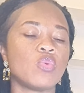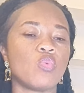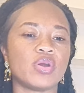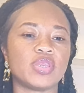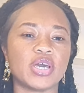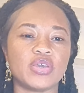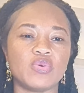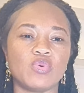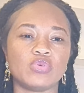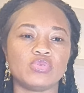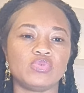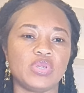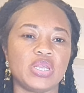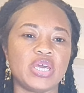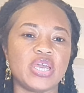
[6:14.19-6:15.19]
whether you want
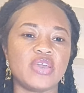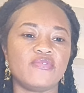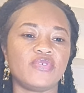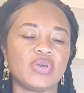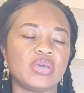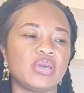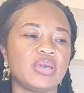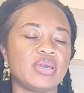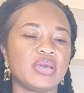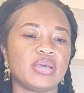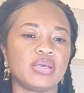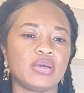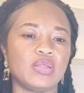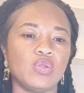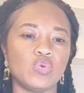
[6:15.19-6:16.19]
to live
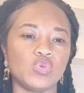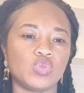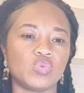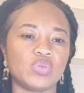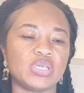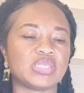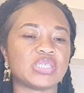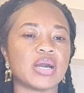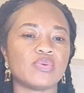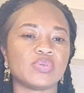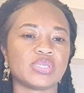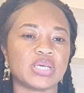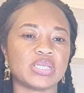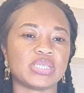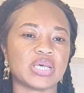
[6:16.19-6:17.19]
close to the town
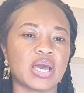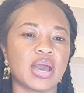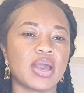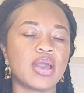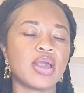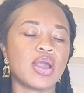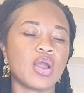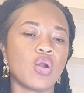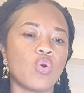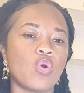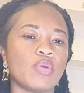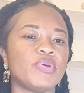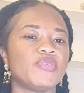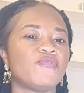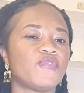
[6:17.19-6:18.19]
center
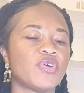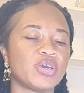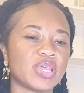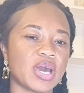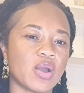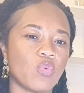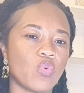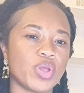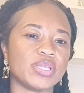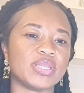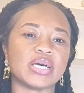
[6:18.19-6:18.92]
or a bit further away.